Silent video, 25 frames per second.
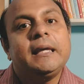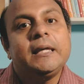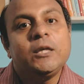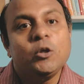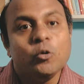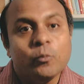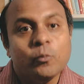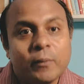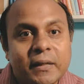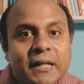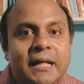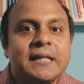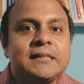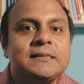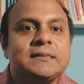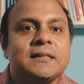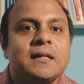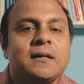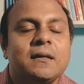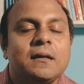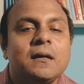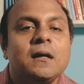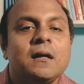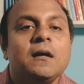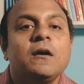
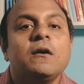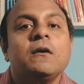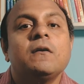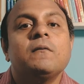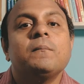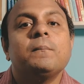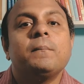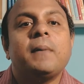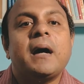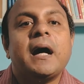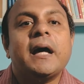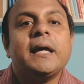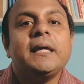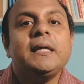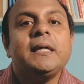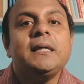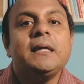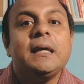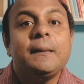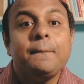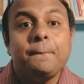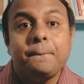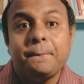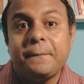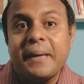humanizer
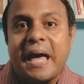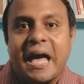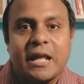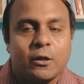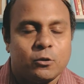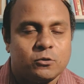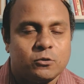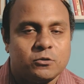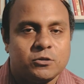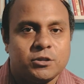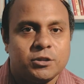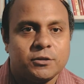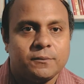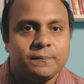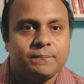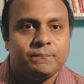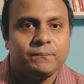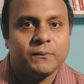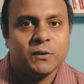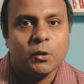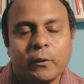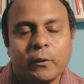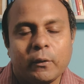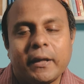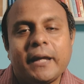by Parrot.
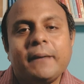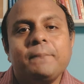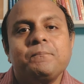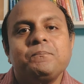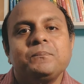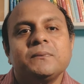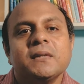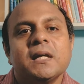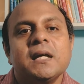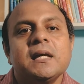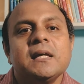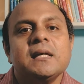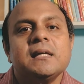Okay.